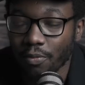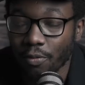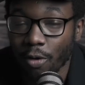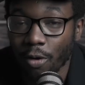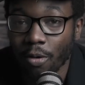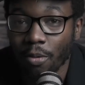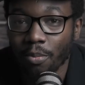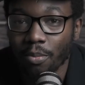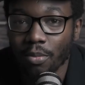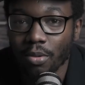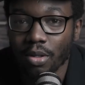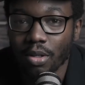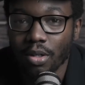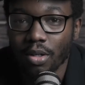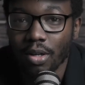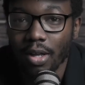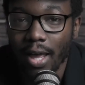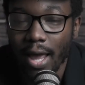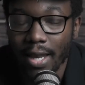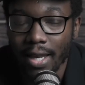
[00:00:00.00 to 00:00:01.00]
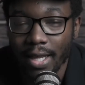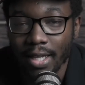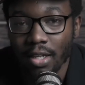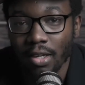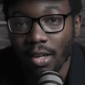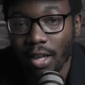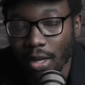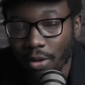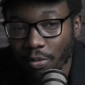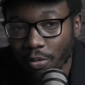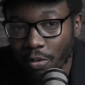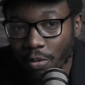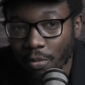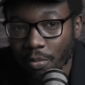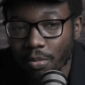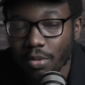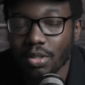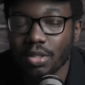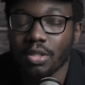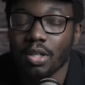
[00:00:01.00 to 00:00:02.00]
from editing in
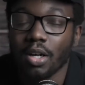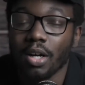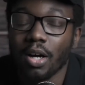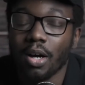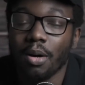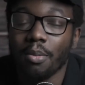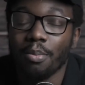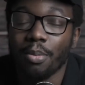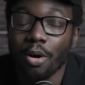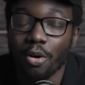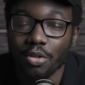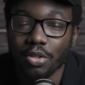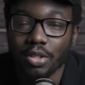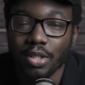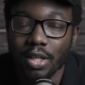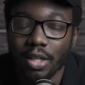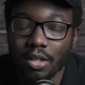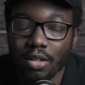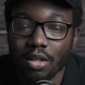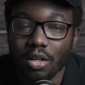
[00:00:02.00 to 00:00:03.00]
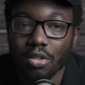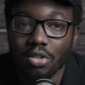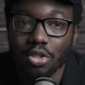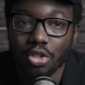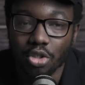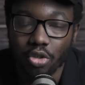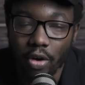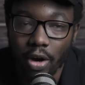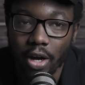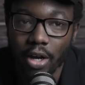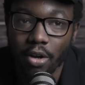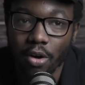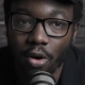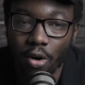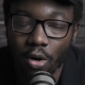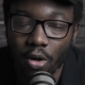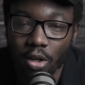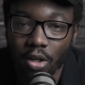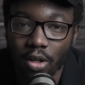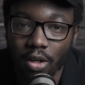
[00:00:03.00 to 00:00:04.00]
Lightroom to posting straight
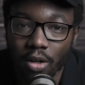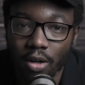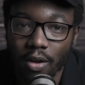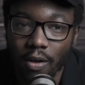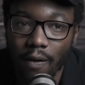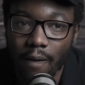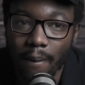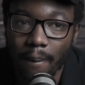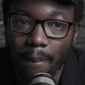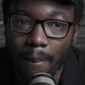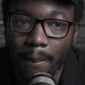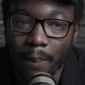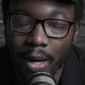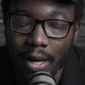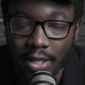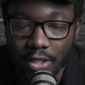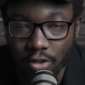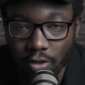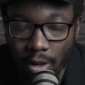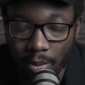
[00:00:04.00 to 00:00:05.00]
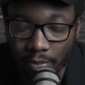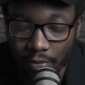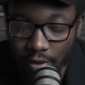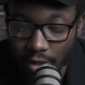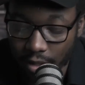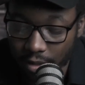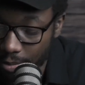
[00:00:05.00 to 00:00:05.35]
on my Instagram feed.